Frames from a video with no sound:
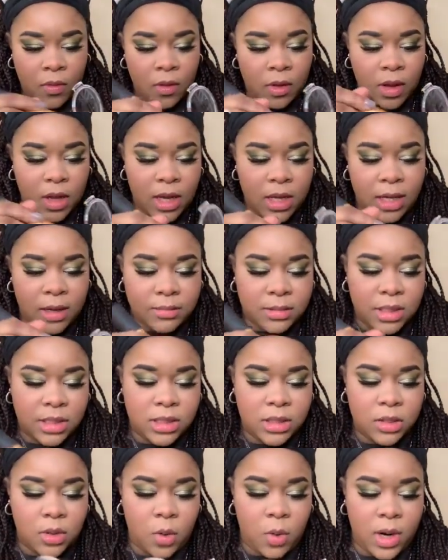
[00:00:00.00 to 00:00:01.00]
And I'm
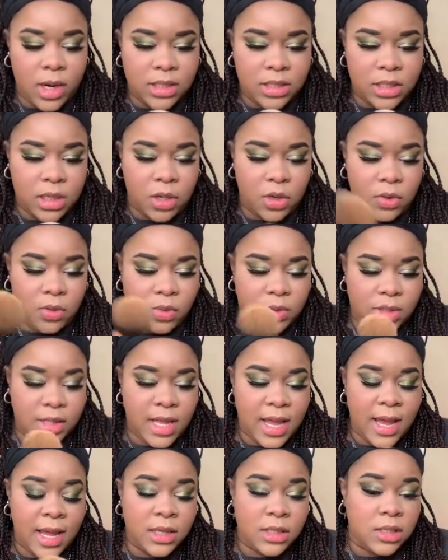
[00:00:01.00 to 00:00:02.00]
just going to use
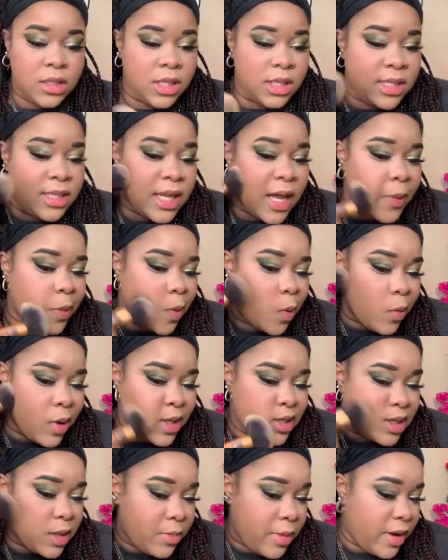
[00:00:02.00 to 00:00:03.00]
that to set the
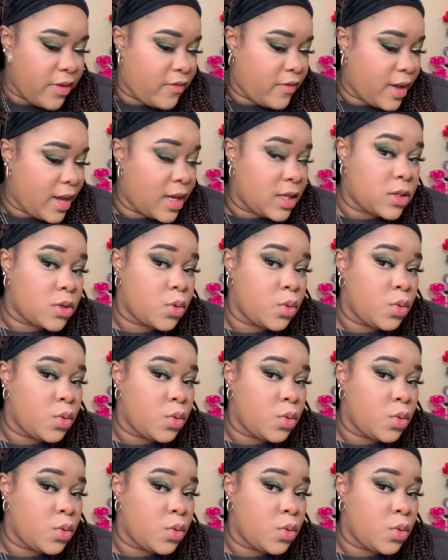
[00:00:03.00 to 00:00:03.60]
rest of my face.